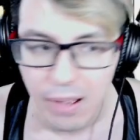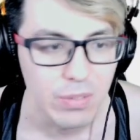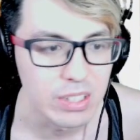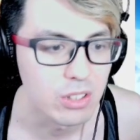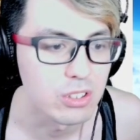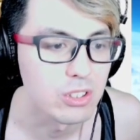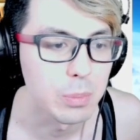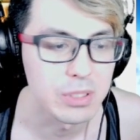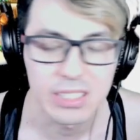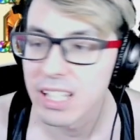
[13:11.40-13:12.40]
Physical
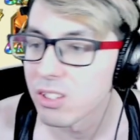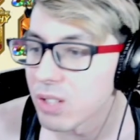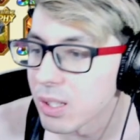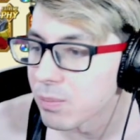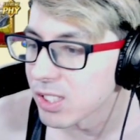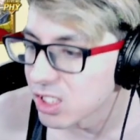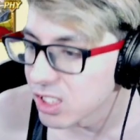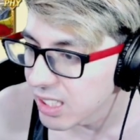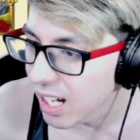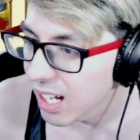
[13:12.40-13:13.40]
Super Saiyan 3
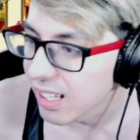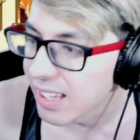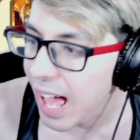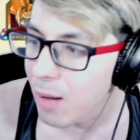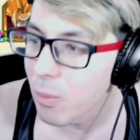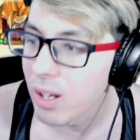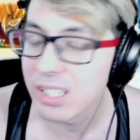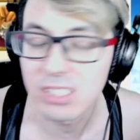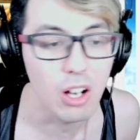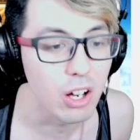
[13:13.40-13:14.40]
Vegeta, that one
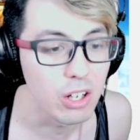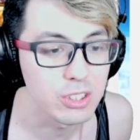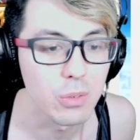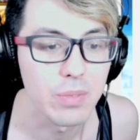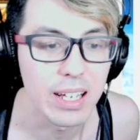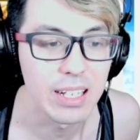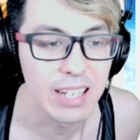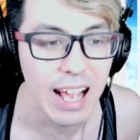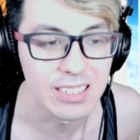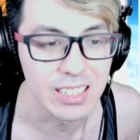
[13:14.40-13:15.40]
is also
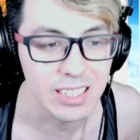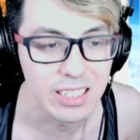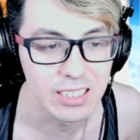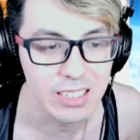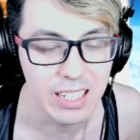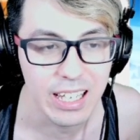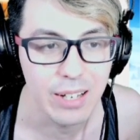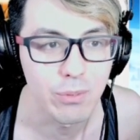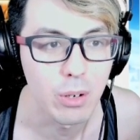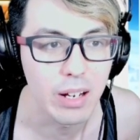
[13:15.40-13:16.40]
fantastic. He's getting hit for